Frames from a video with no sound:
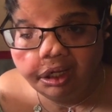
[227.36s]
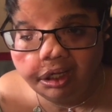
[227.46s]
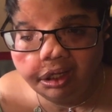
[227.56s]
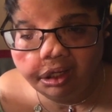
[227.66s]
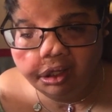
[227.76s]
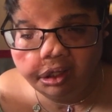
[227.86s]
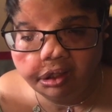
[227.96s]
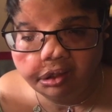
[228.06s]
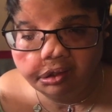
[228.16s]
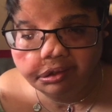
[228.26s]

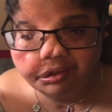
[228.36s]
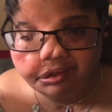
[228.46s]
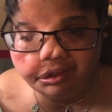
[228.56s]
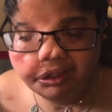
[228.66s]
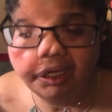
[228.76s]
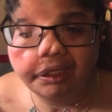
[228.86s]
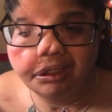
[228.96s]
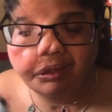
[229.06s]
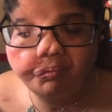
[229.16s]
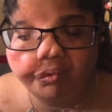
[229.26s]
is
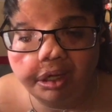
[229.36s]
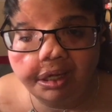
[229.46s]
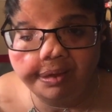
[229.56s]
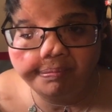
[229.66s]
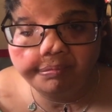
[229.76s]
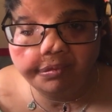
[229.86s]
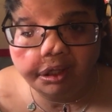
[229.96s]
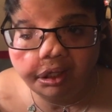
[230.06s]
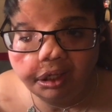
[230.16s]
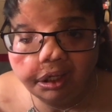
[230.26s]
taken from
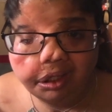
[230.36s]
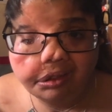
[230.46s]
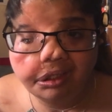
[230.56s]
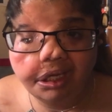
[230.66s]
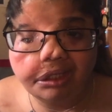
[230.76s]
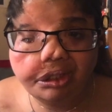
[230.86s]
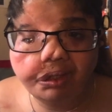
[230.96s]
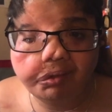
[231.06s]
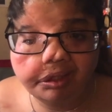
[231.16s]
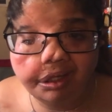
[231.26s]
the
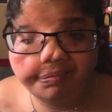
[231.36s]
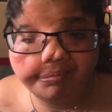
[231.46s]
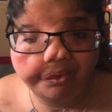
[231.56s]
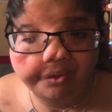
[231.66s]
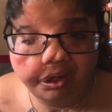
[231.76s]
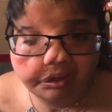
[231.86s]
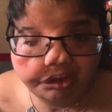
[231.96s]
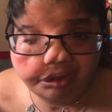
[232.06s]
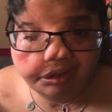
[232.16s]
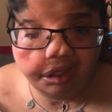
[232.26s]
Nigerian
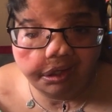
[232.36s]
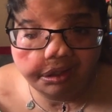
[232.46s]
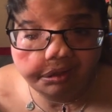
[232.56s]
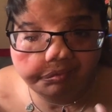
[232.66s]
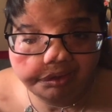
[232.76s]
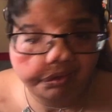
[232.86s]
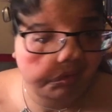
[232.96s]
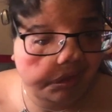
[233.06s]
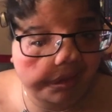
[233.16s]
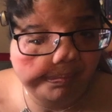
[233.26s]
mythology of the
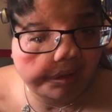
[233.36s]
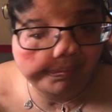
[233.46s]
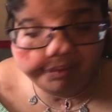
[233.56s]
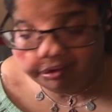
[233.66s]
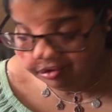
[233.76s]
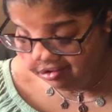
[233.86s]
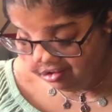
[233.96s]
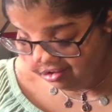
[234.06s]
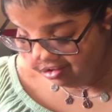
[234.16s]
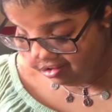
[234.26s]
Orisa people.
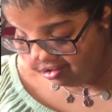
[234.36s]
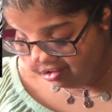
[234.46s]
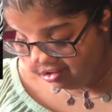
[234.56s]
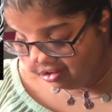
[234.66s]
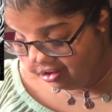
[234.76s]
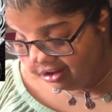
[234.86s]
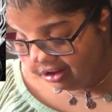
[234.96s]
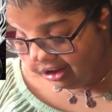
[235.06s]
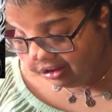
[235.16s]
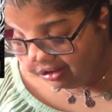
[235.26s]

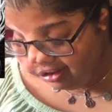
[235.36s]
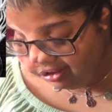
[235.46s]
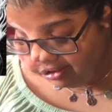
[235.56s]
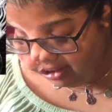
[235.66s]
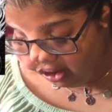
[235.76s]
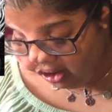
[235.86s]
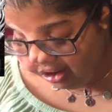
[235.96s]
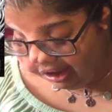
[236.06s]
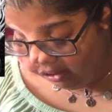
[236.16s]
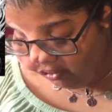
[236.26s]
And these are
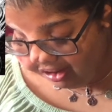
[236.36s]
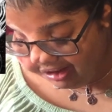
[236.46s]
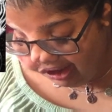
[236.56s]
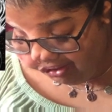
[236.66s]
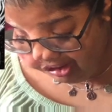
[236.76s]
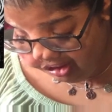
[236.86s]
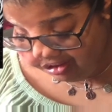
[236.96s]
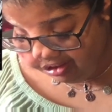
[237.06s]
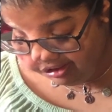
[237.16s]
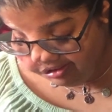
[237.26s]
our
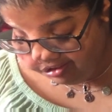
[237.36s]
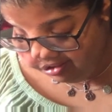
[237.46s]
characters.